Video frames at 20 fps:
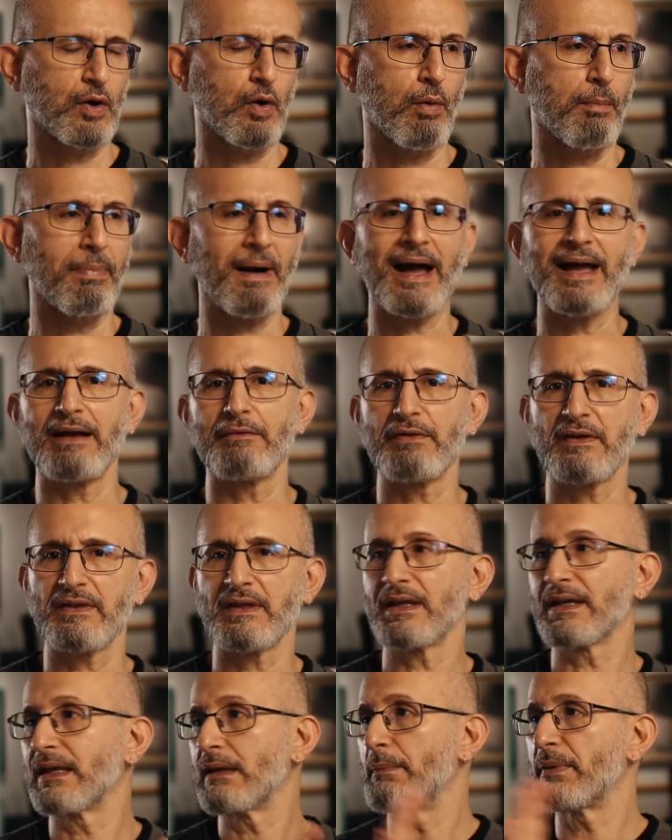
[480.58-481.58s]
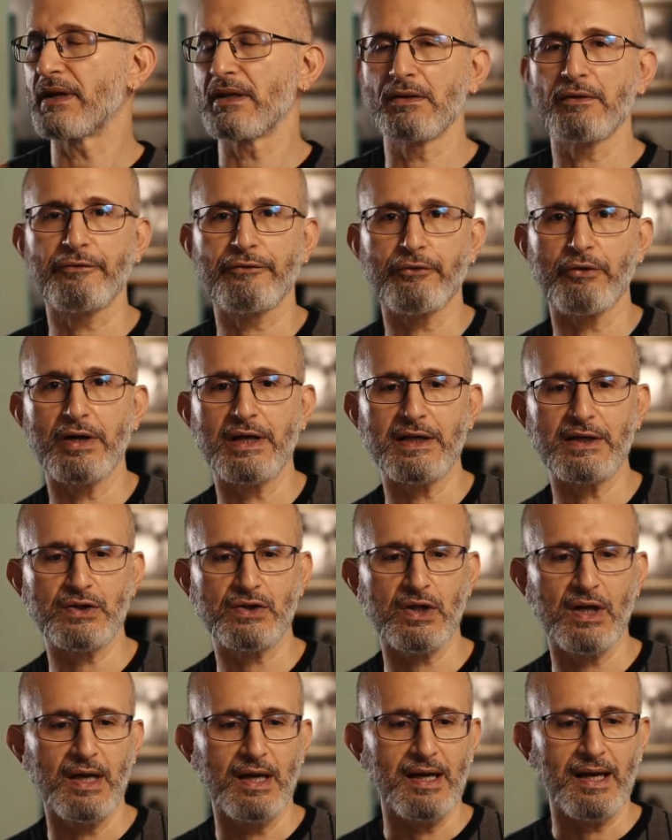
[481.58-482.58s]
to go buy everything, keep it in the
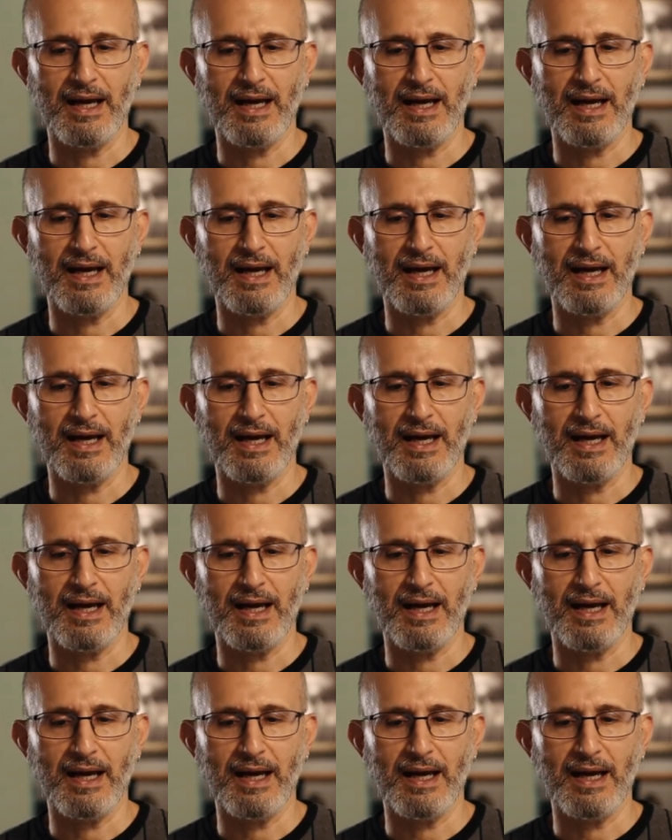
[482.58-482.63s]
fridge,